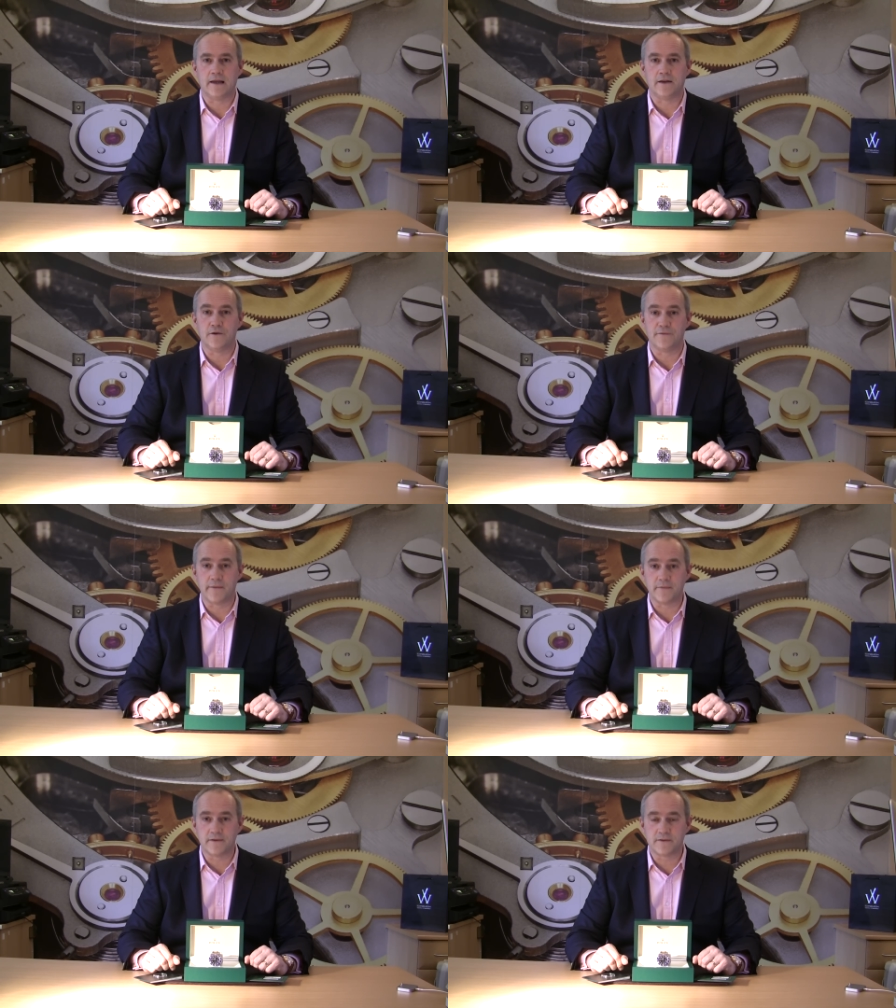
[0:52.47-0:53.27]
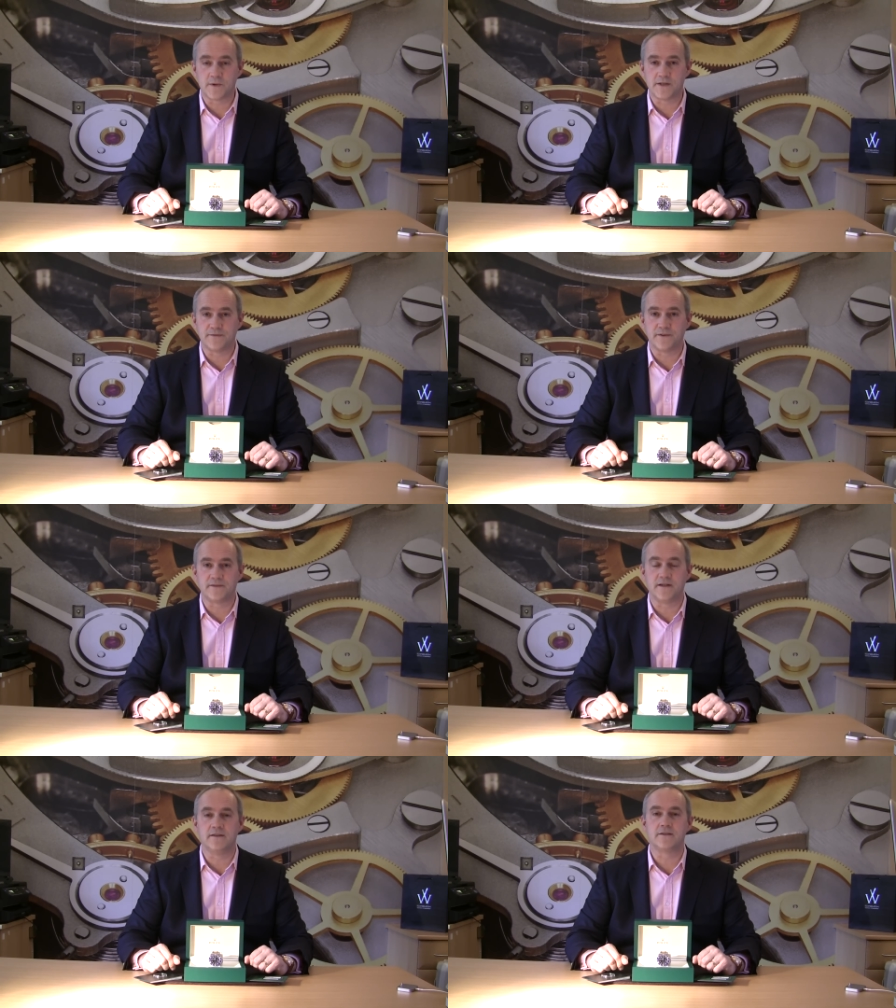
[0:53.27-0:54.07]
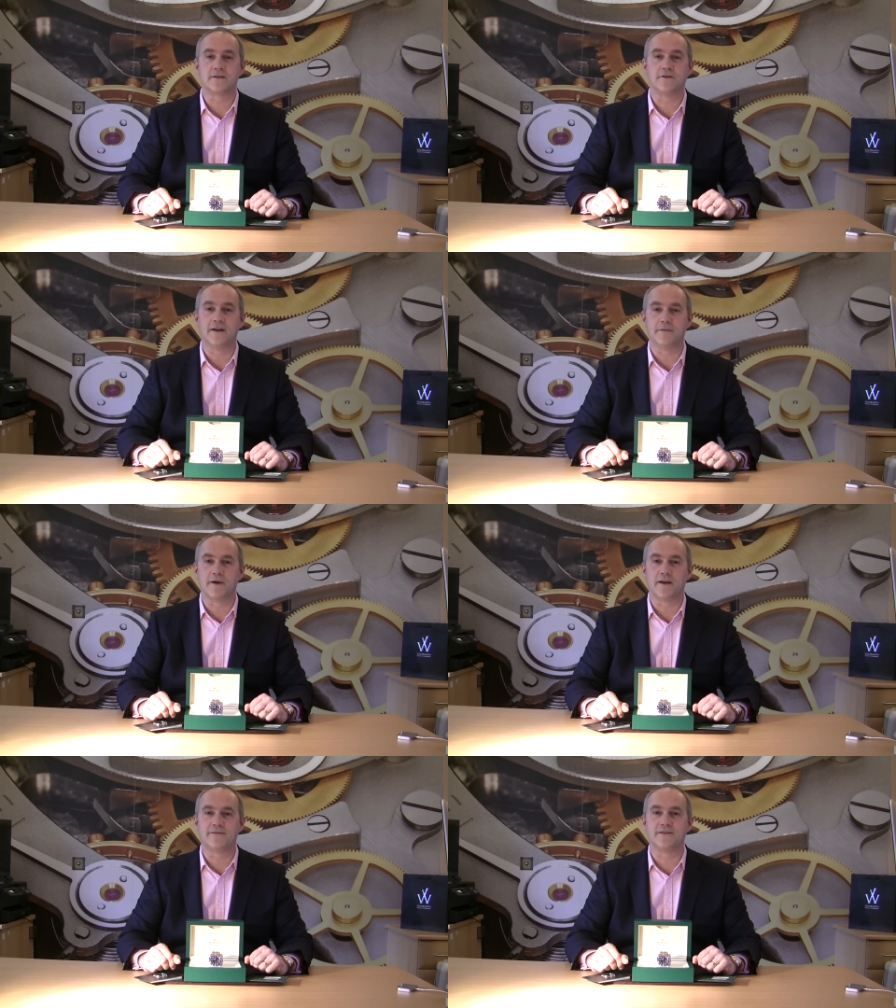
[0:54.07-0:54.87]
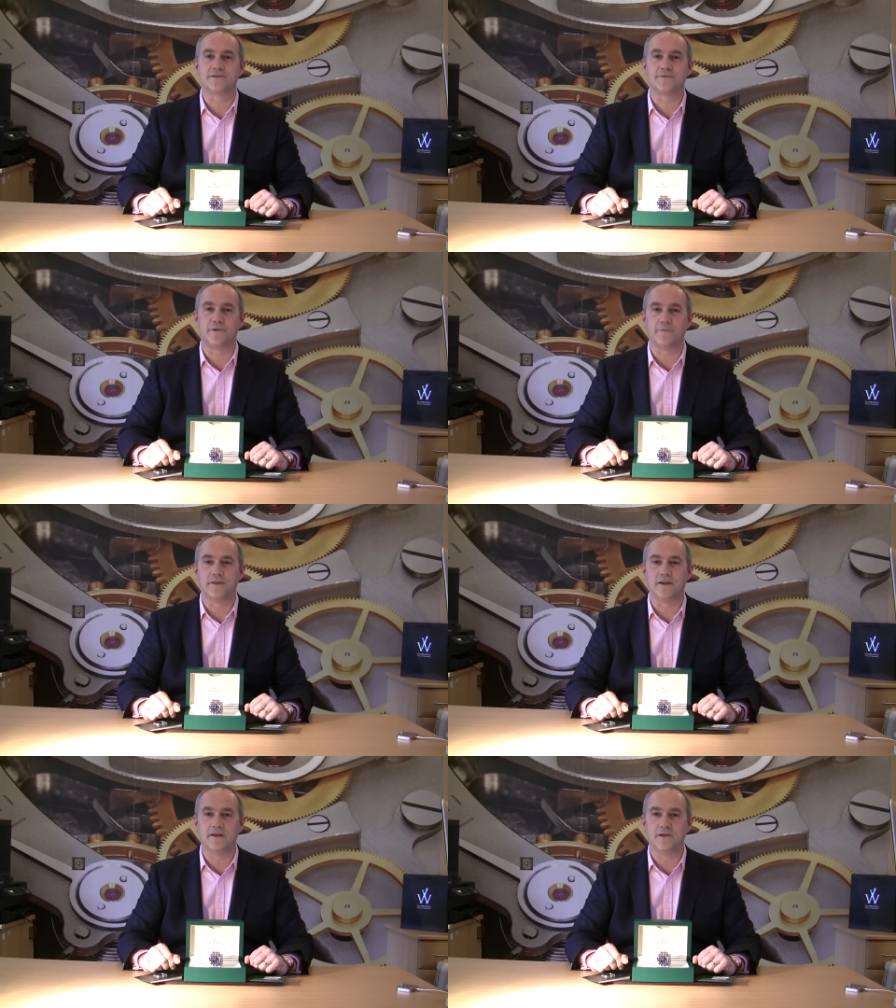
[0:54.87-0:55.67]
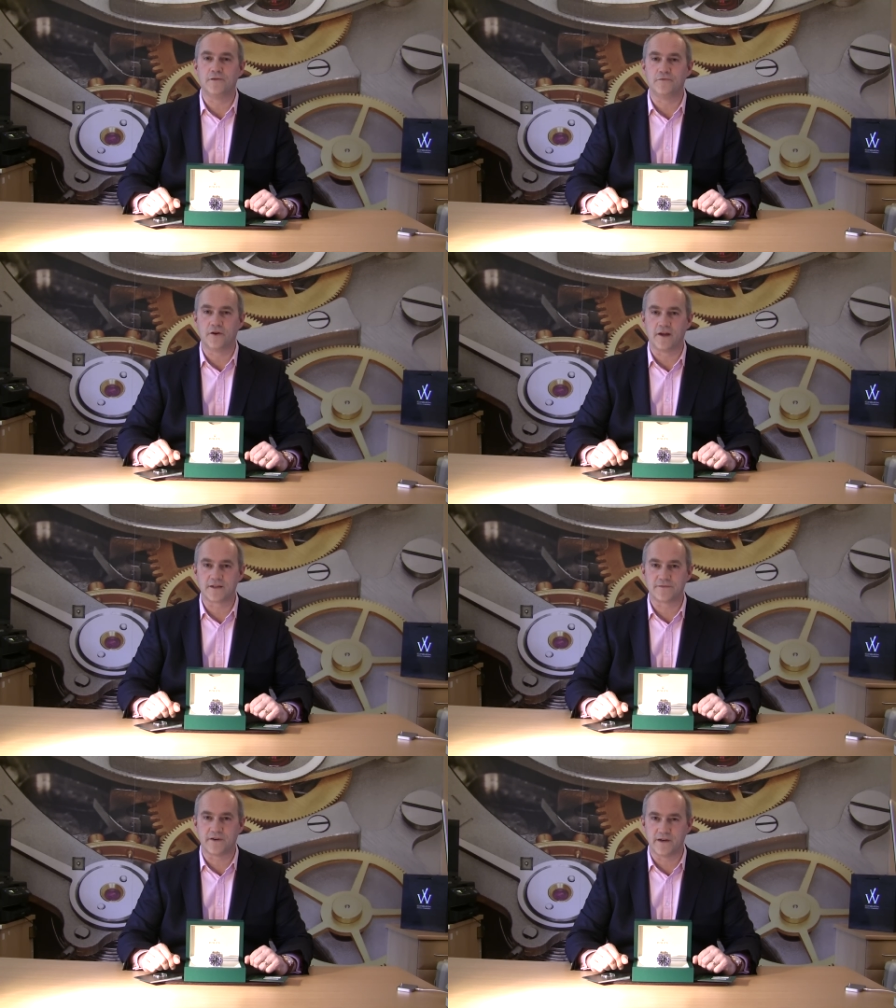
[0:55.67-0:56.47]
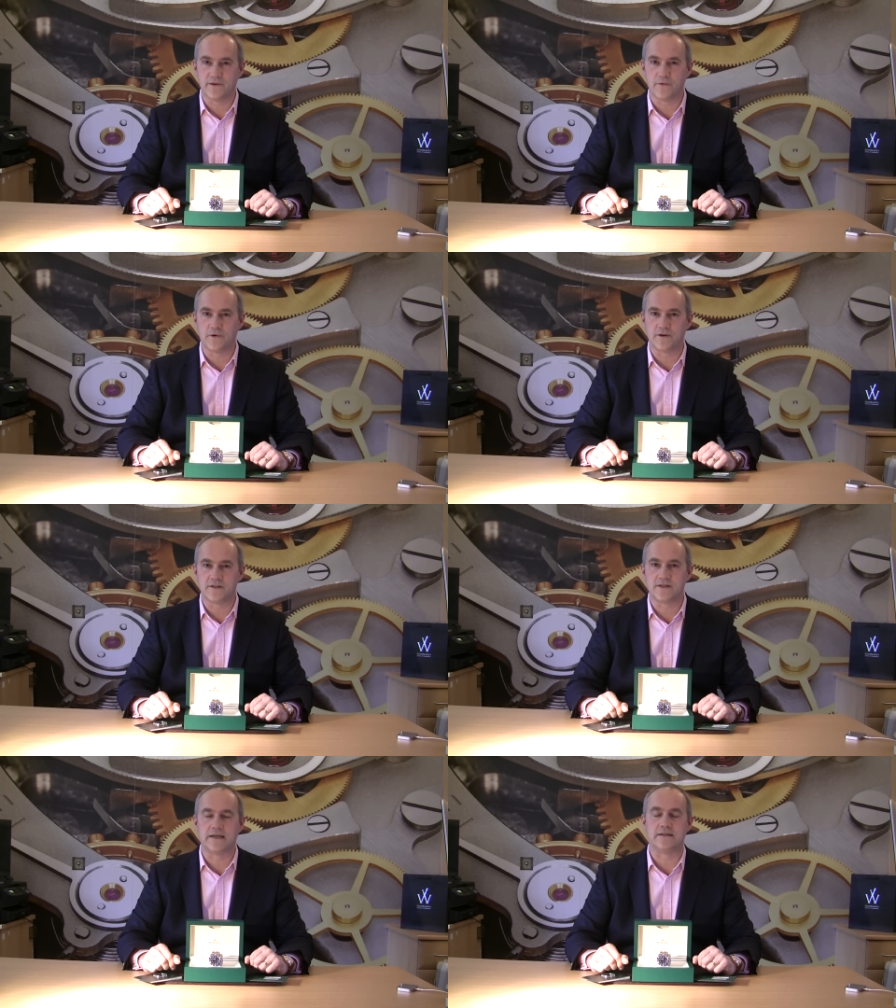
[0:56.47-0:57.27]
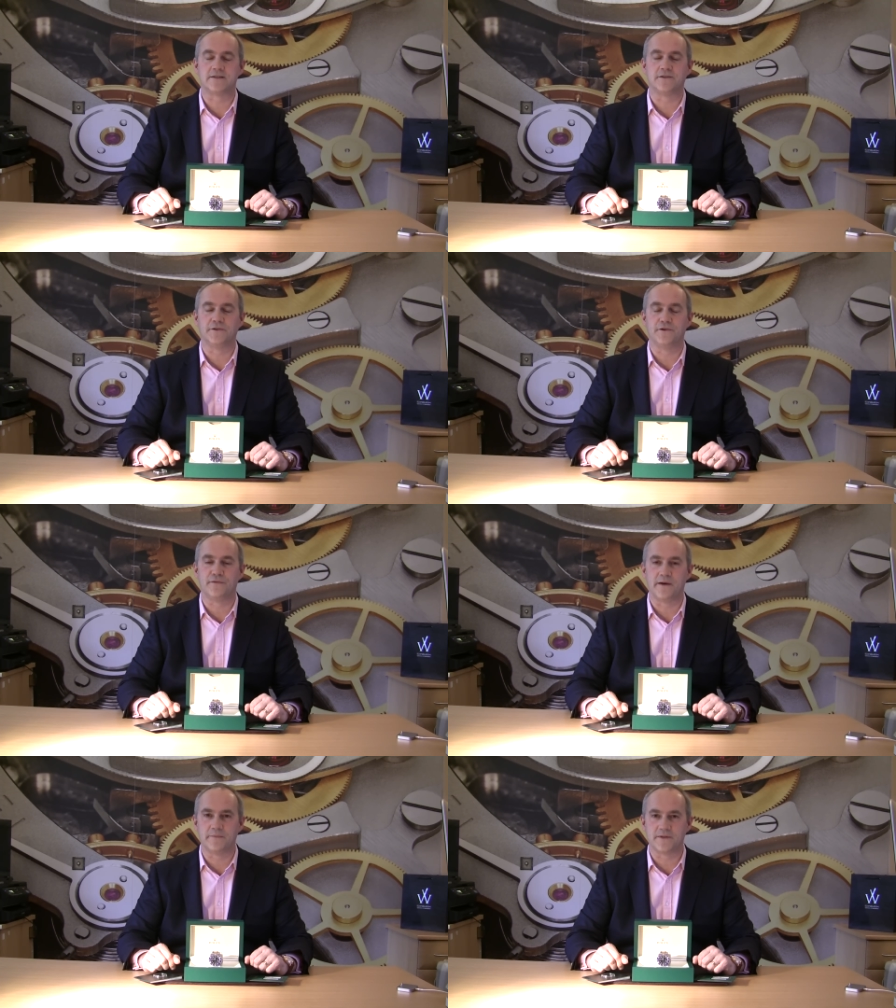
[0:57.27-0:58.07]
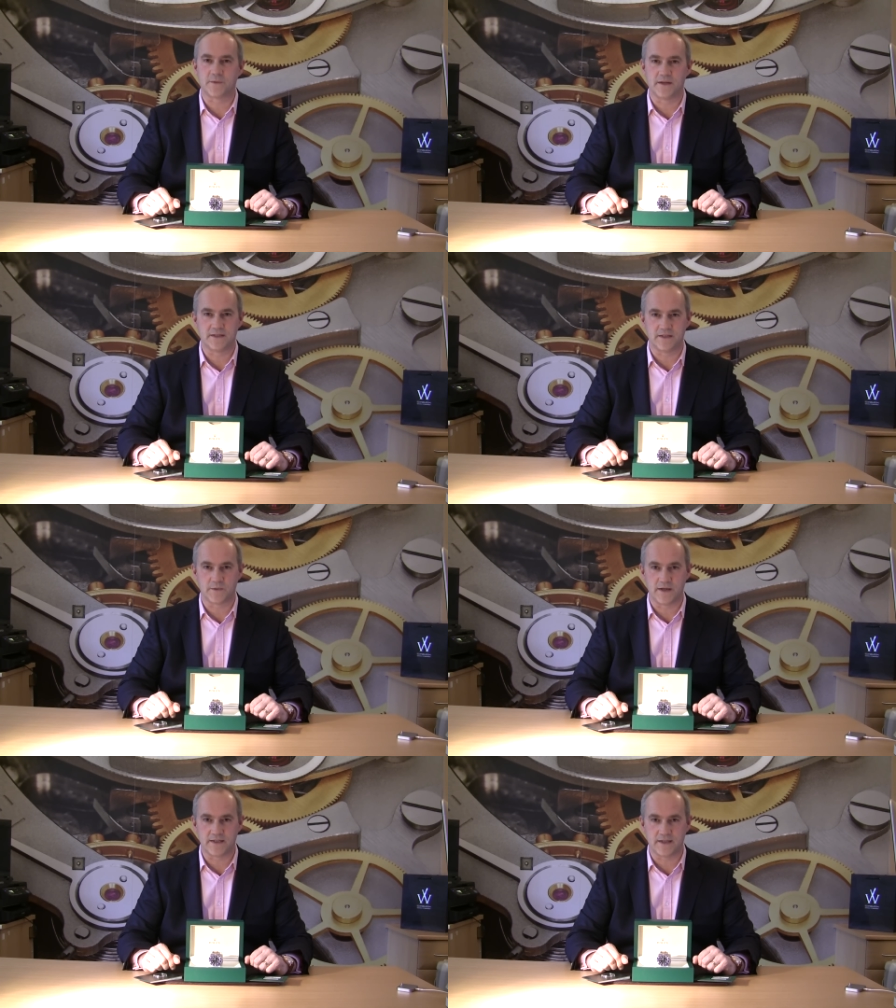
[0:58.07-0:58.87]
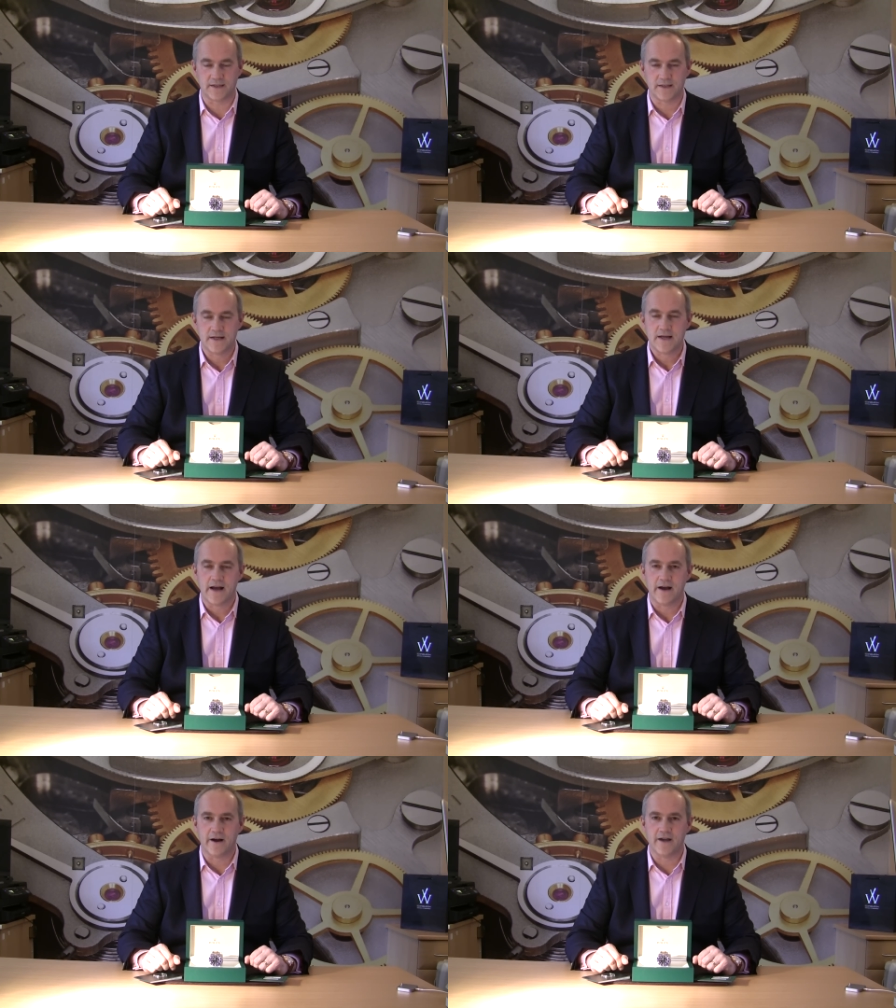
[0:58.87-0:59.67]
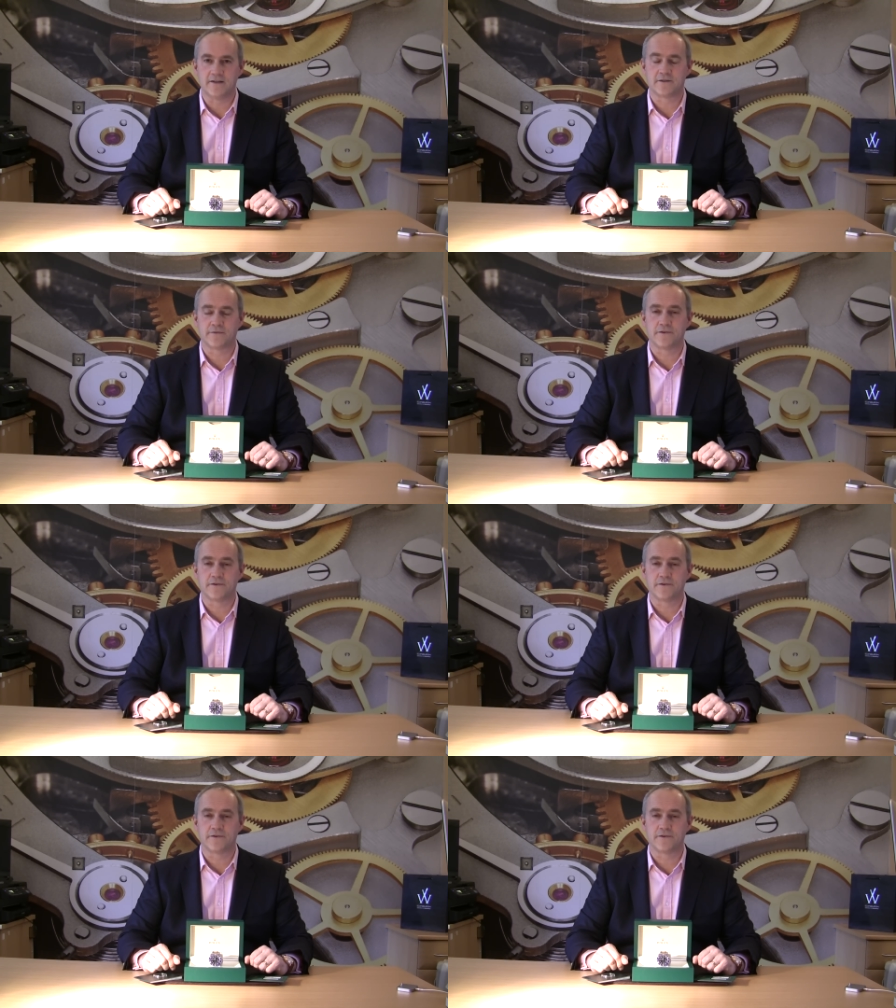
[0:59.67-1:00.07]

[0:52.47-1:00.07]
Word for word: November 2015, so it benefits from the new Rolex five-year warranty until November 2020. Uh, it is, of